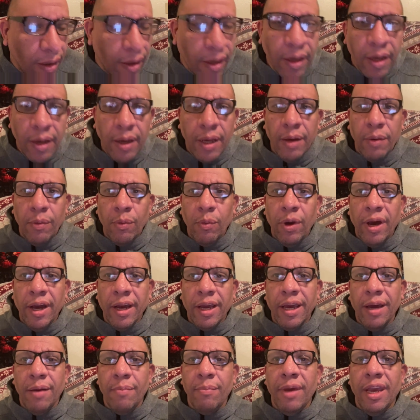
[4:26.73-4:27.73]
and
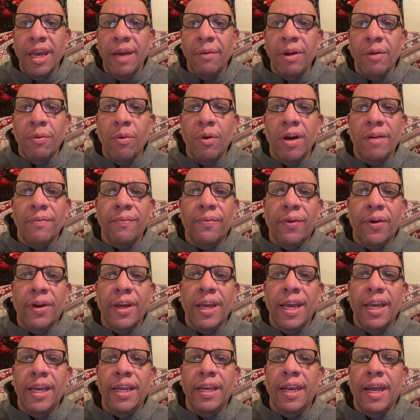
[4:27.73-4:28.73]
welcome everyone for
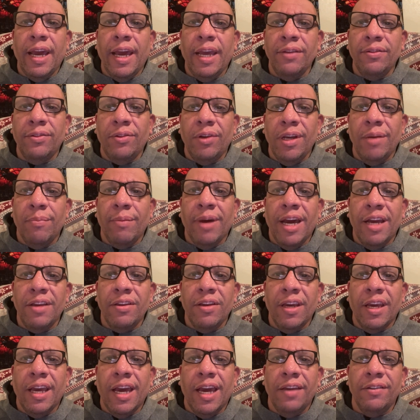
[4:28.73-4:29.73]
a nice stream. How are
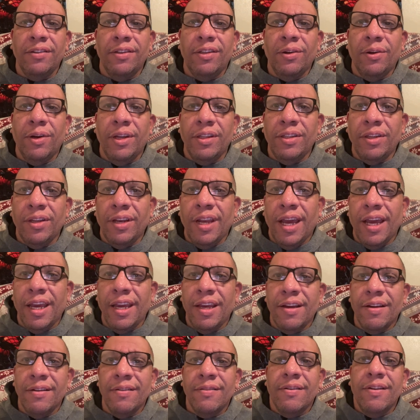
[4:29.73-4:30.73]
you guys doing
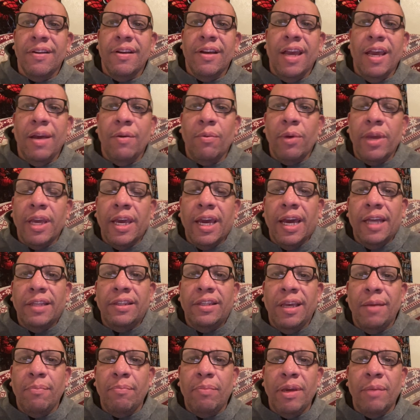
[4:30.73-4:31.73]
tonight? And we got
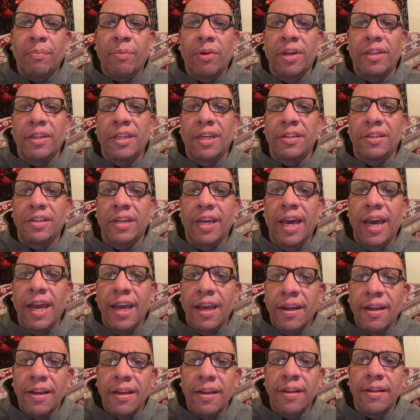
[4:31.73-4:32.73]
10 people in the
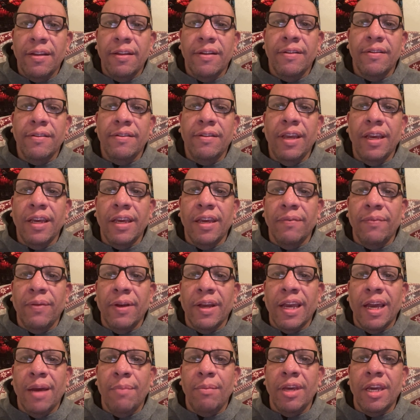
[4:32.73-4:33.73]
chat. Thank you for
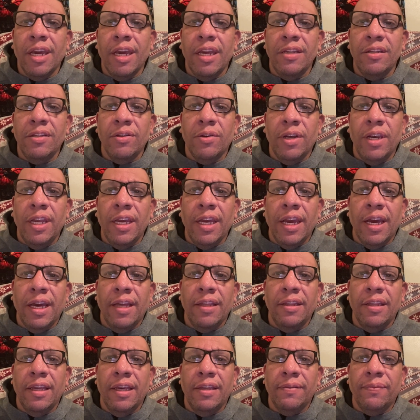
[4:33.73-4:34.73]
coming and joining
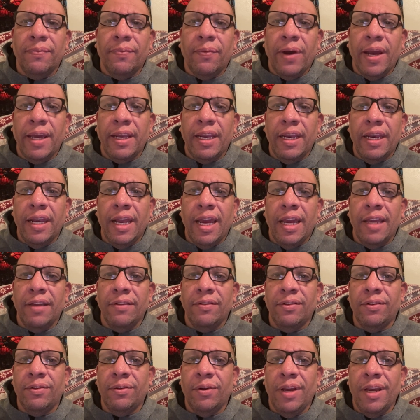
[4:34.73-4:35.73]
on this Friday night
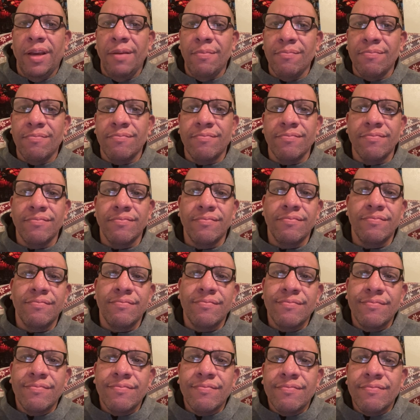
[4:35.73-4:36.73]
stream.
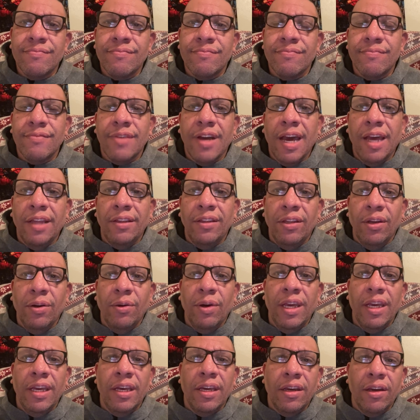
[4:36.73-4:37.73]
I'm
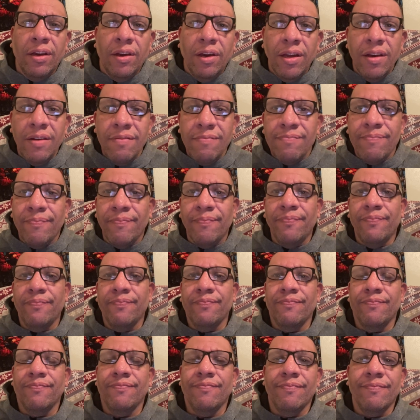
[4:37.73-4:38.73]
doing good.
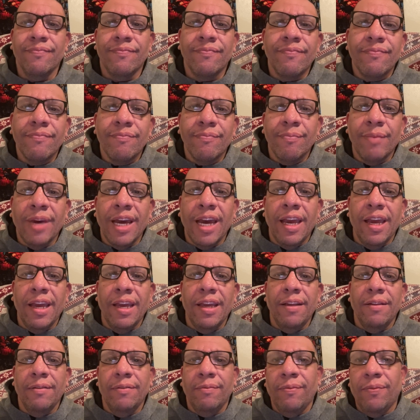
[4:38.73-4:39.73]

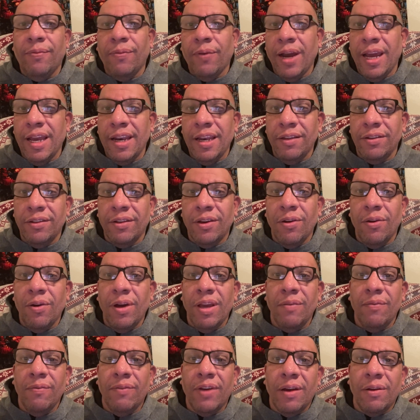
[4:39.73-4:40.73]
My Friday's
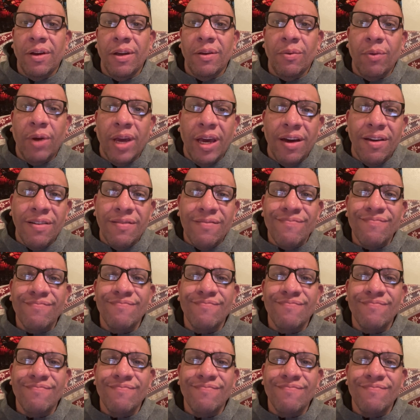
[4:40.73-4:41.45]
going very well.